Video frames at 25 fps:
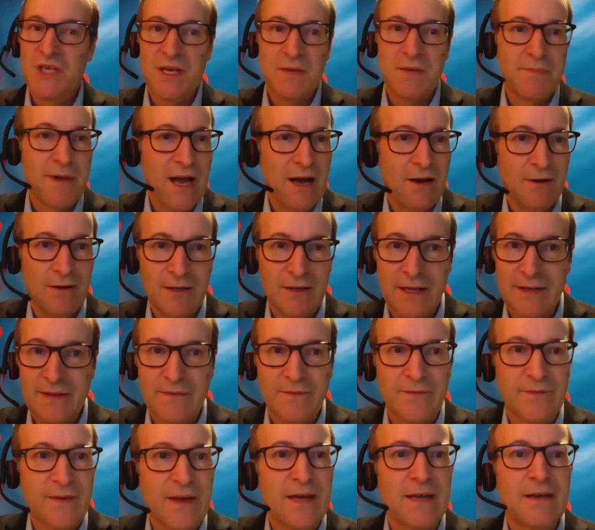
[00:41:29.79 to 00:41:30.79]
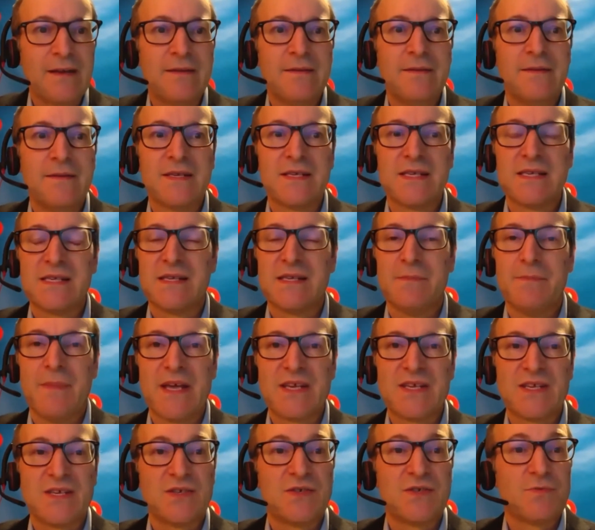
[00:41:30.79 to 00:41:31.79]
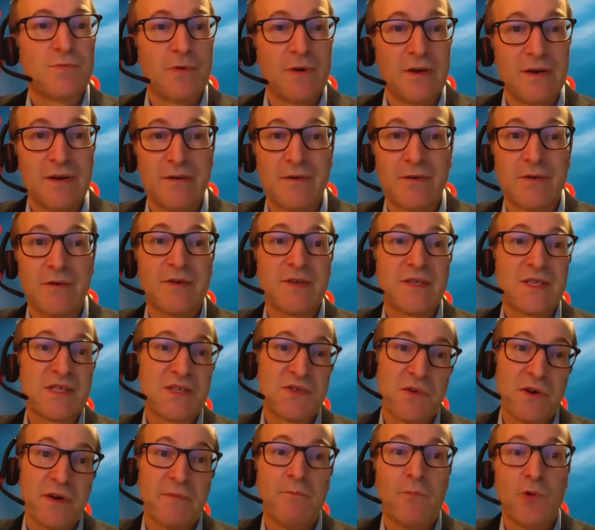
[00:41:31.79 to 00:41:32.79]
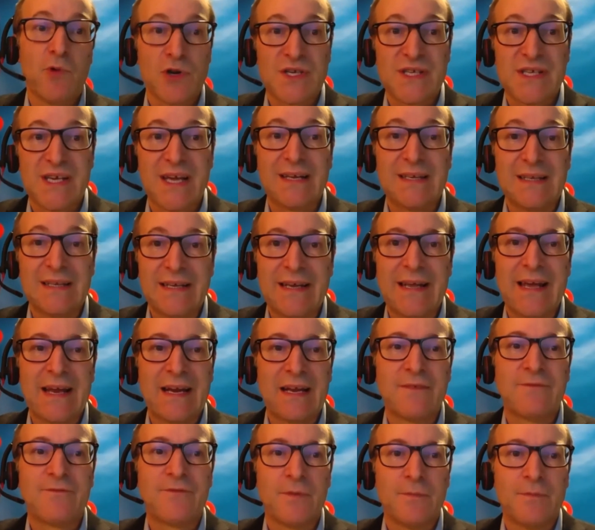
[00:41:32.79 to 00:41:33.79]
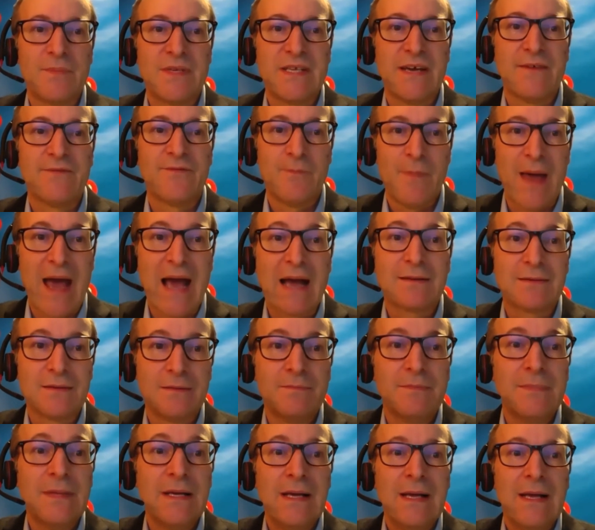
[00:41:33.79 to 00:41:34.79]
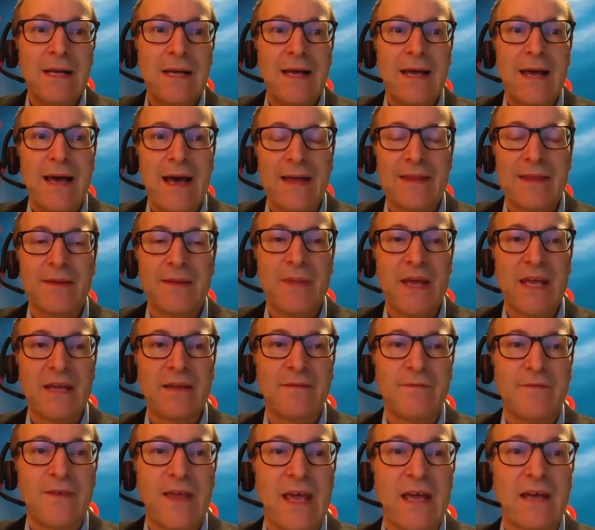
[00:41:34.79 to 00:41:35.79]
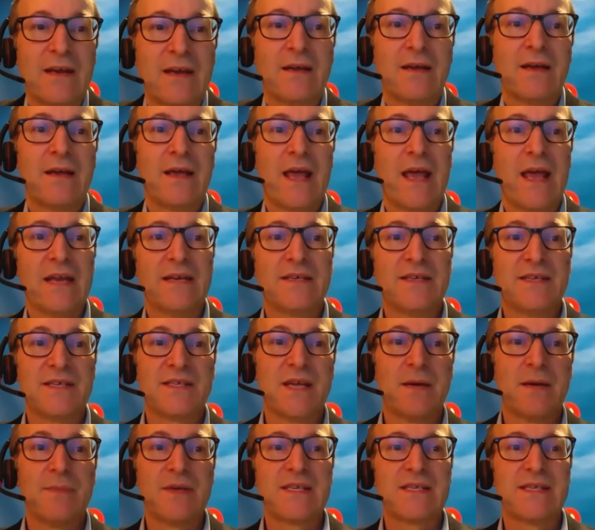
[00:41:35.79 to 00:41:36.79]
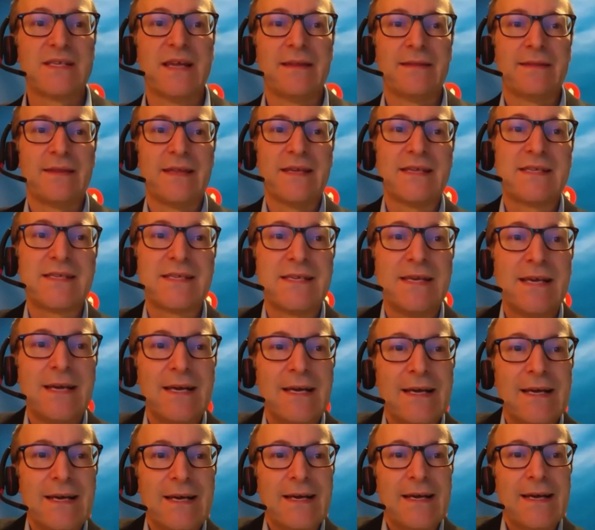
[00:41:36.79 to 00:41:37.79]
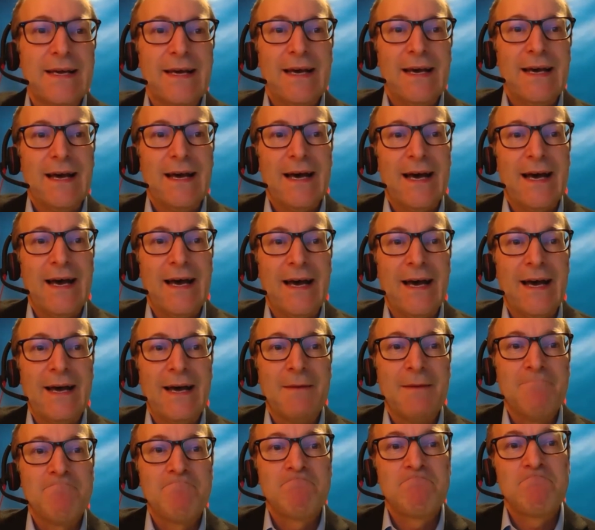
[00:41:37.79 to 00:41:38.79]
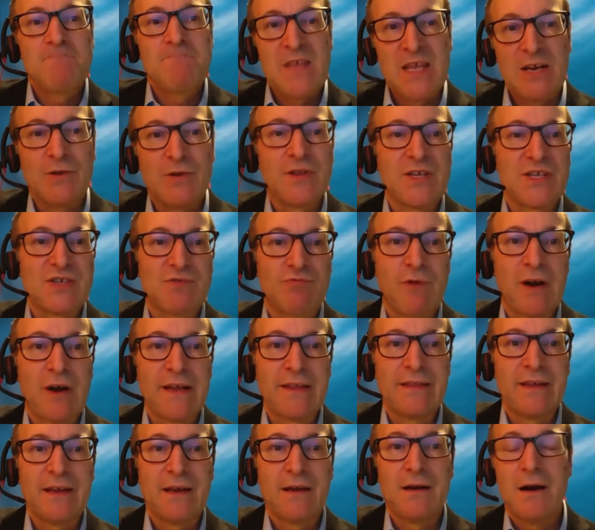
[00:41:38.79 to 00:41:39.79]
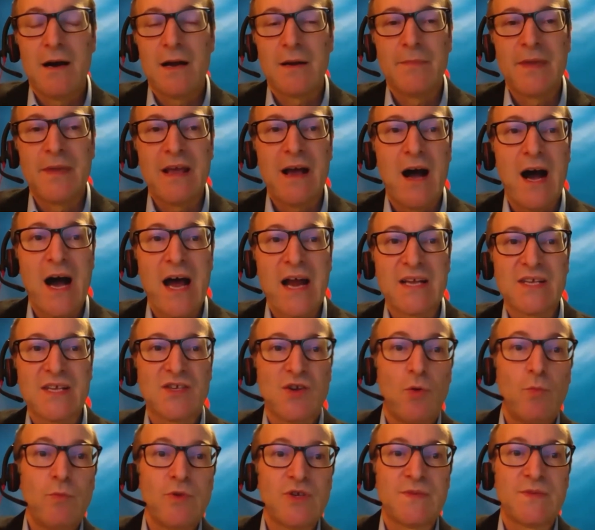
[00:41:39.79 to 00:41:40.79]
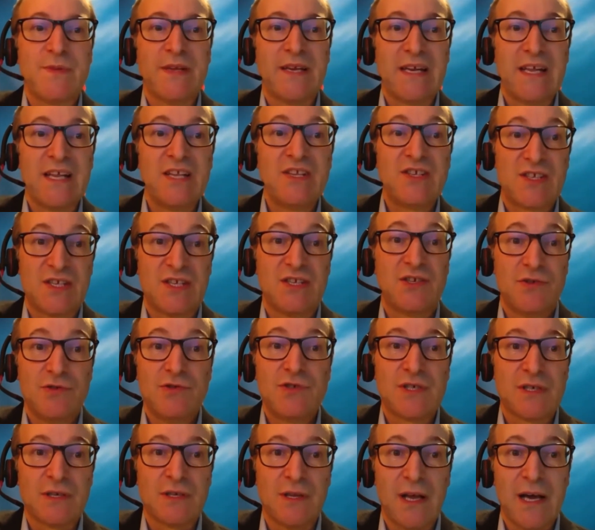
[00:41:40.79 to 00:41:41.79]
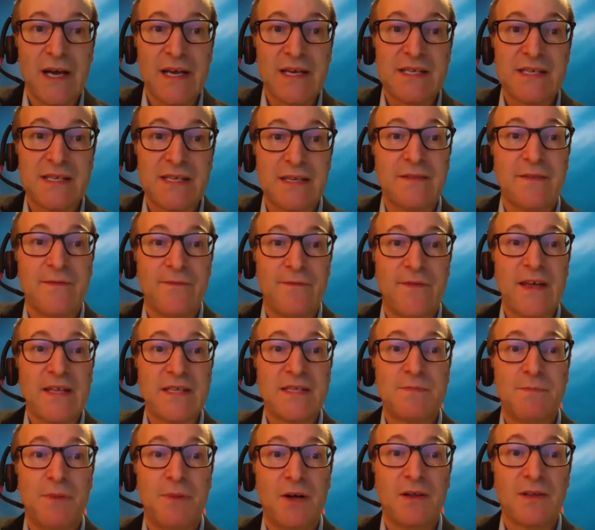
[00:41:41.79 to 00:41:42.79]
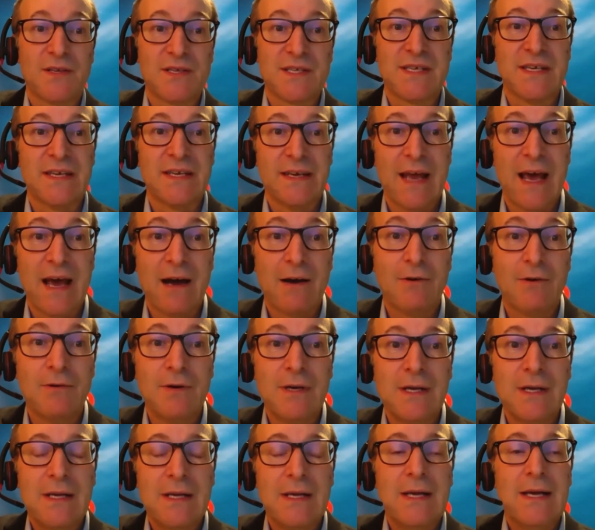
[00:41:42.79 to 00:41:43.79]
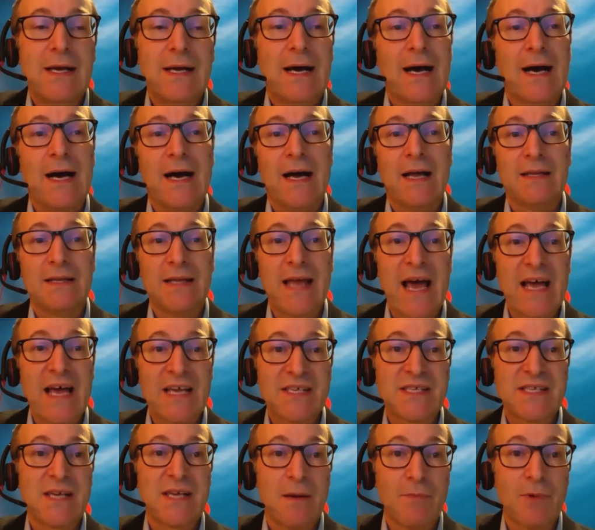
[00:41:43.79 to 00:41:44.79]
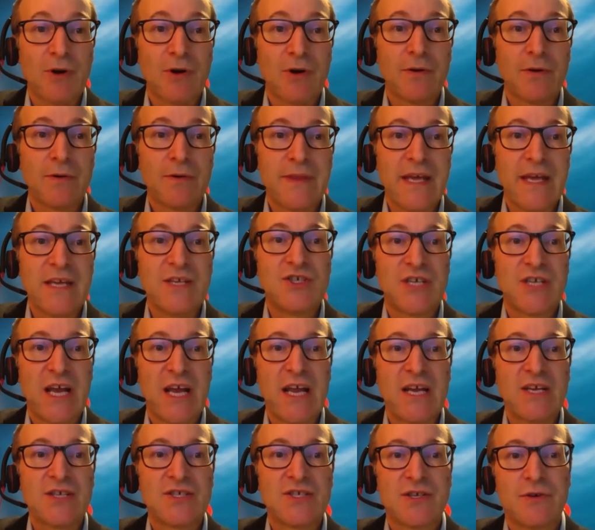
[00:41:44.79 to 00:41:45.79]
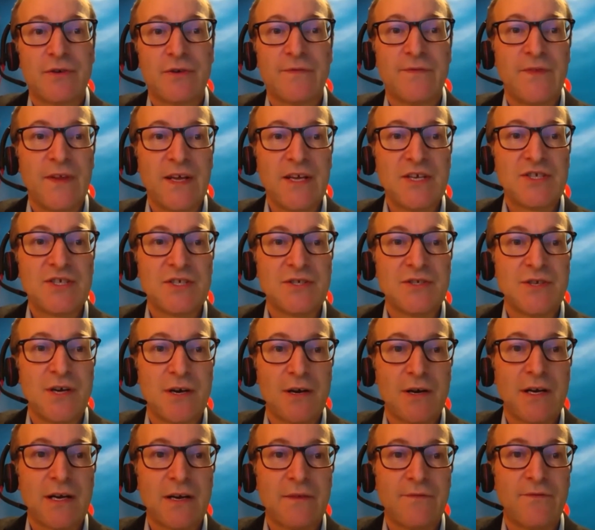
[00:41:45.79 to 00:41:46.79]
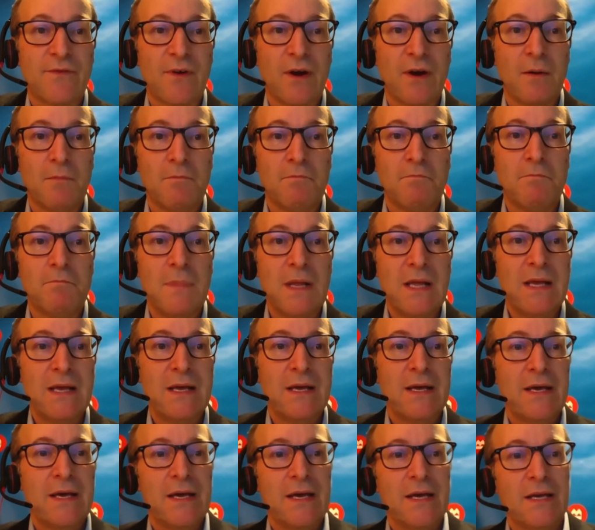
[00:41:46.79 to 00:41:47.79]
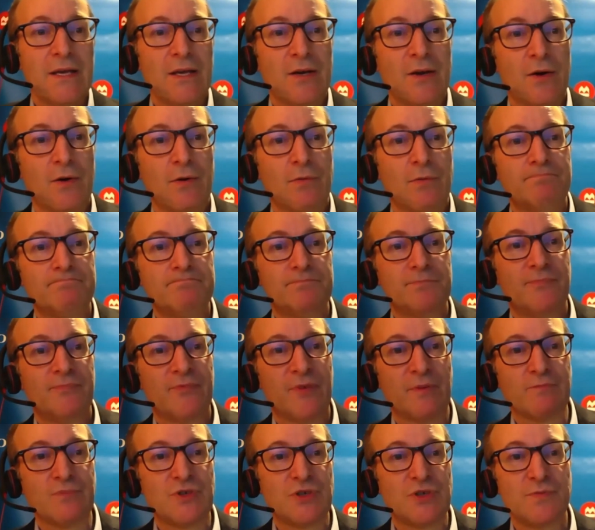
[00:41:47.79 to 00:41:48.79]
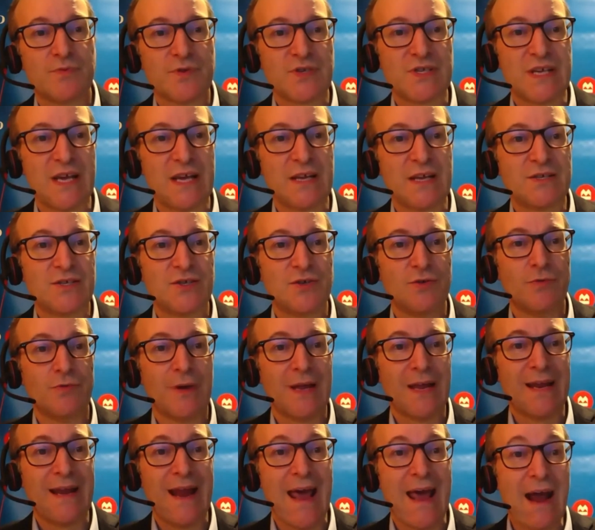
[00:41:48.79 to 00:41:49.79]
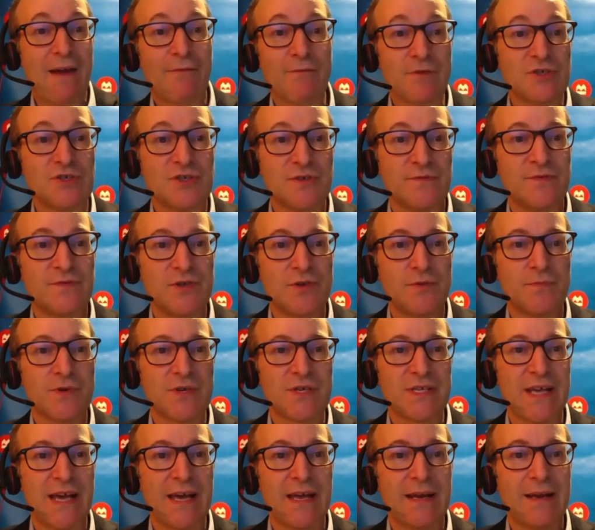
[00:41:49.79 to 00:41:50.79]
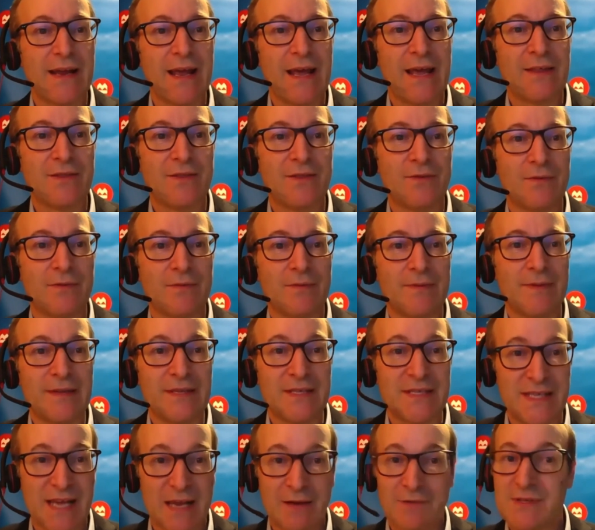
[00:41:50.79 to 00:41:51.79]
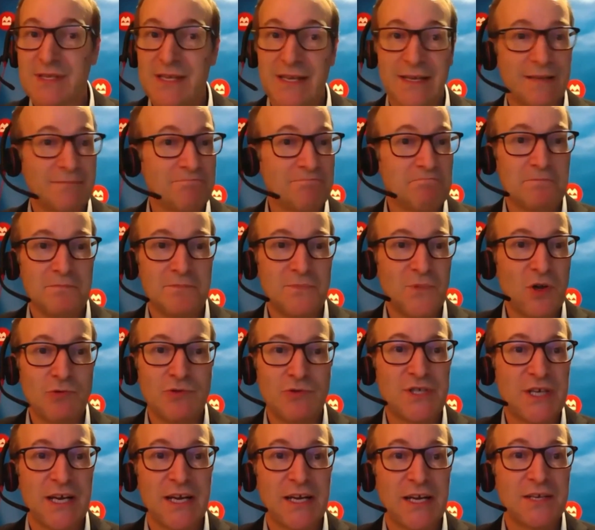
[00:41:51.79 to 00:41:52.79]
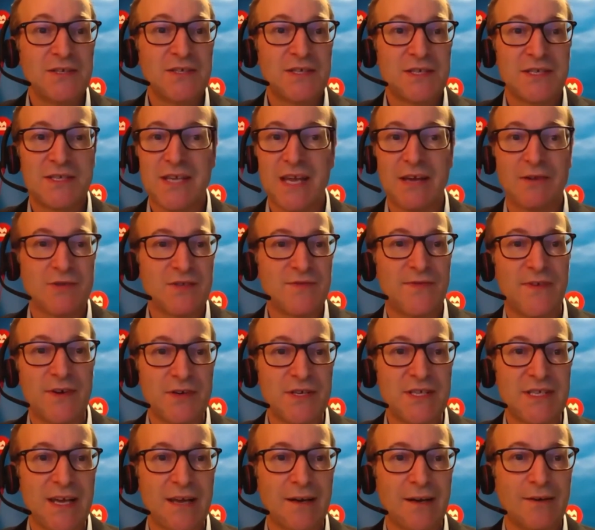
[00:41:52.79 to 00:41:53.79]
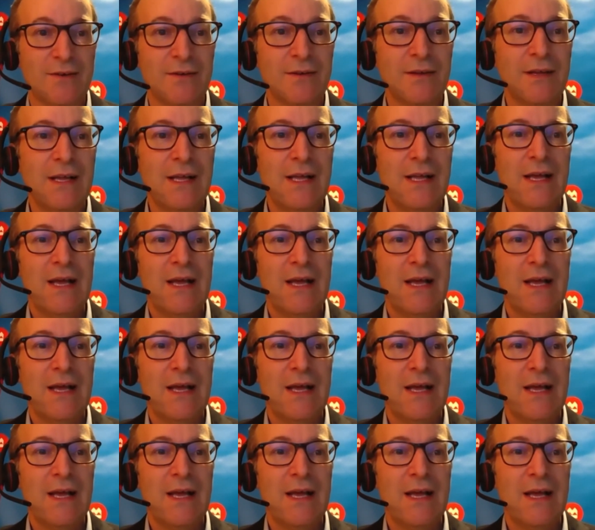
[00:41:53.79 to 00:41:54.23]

Powell at the Fed. This is the message we're sort of more subtly getting from Tiff Macklem at the Bank of Canada. And to some extent, this this running the economy hot has almost been institutionalized in the Fed's policy now. Last summer, they changed their inflation target from 2% to an average of 2%. And it sounds like no change. It sounds very subtle.